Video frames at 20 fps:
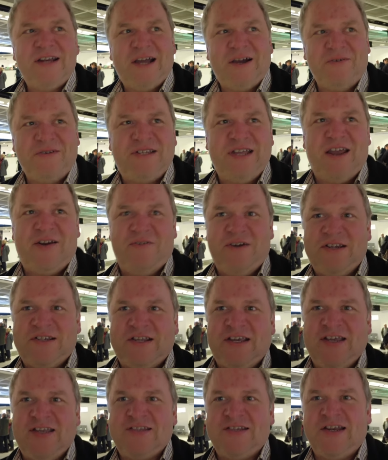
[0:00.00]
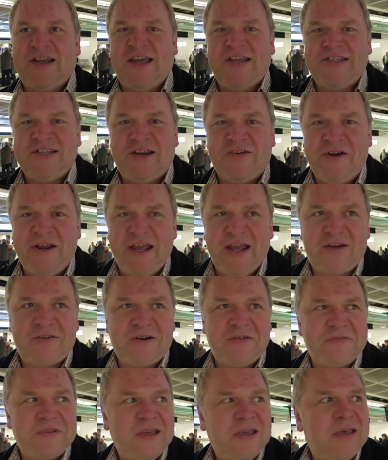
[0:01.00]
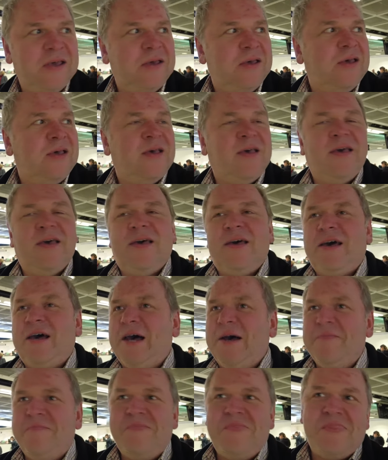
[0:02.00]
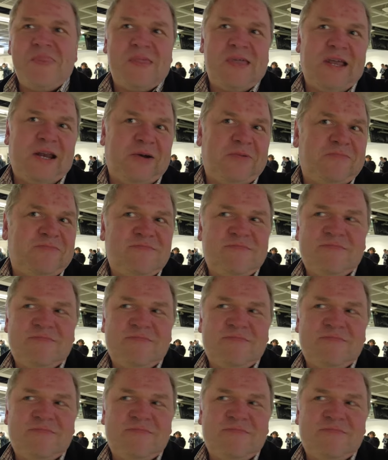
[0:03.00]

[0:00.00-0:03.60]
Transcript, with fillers: How dare he say it's a nice area aircraft? Um, you know,